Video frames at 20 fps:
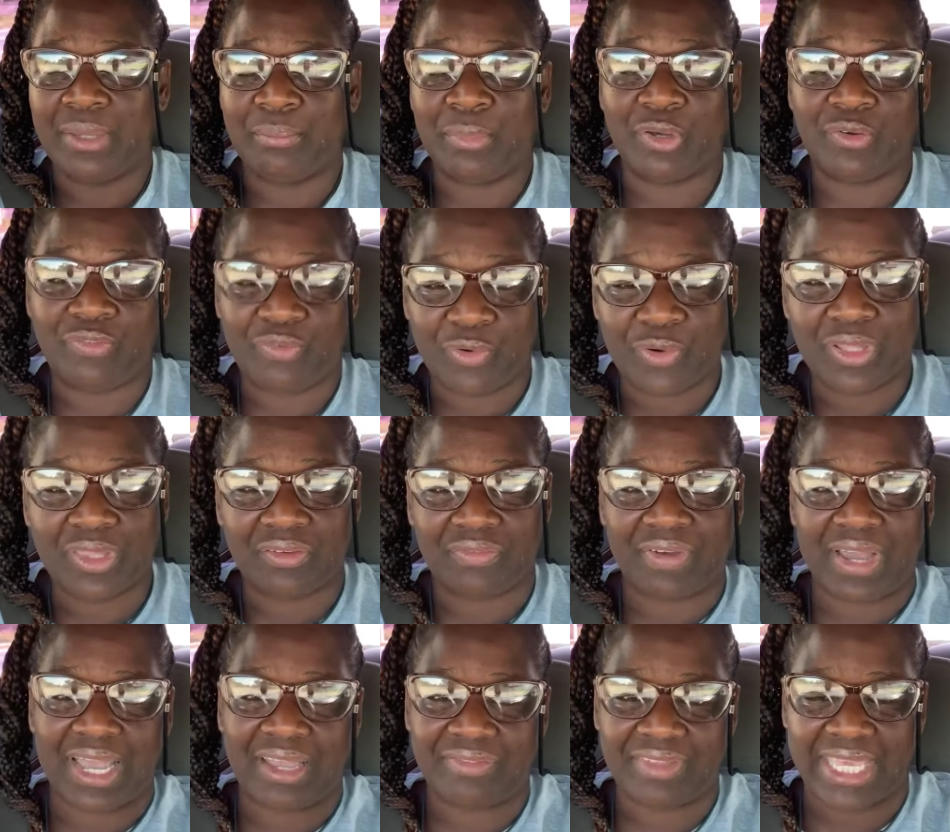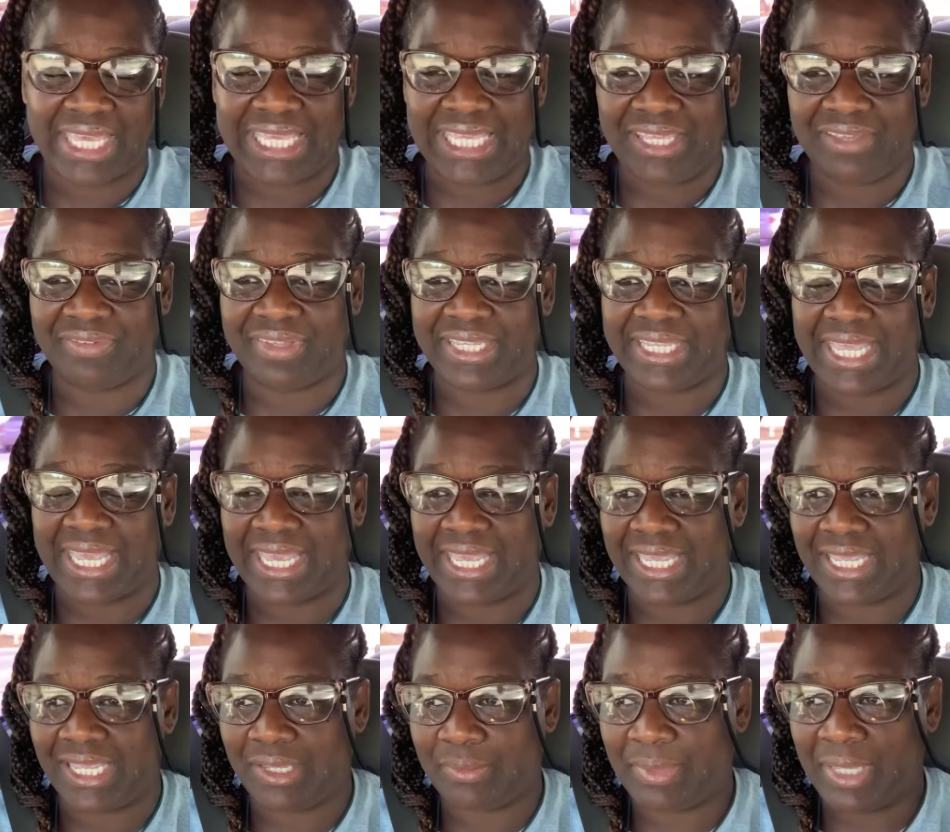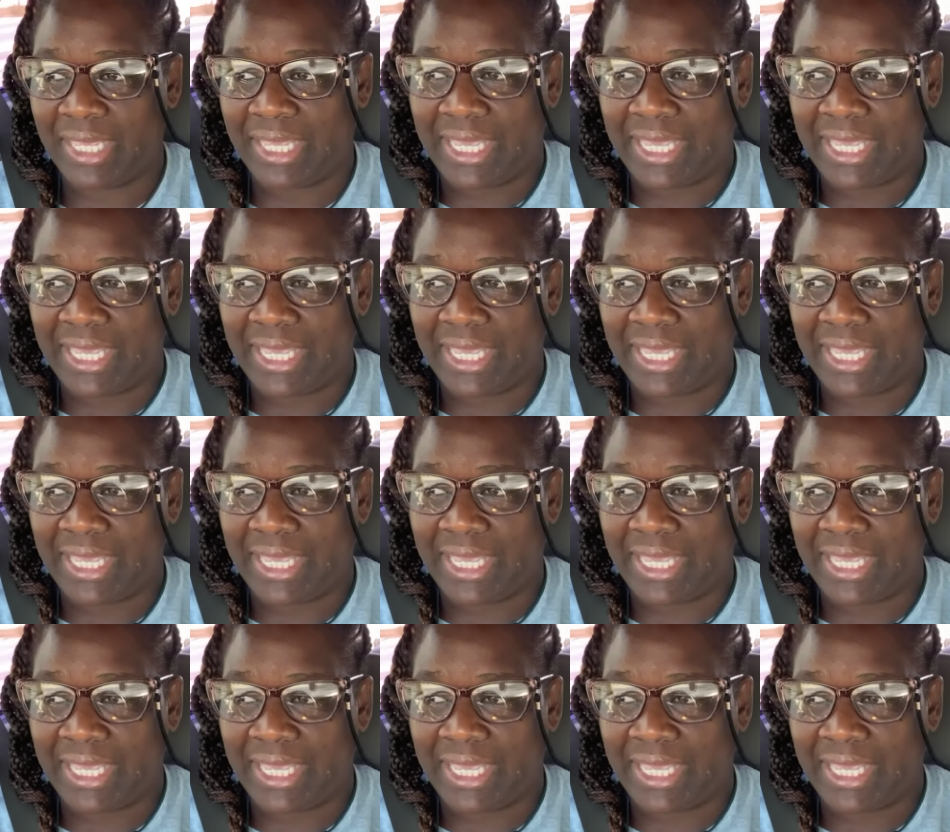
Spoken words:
before the 5K even came.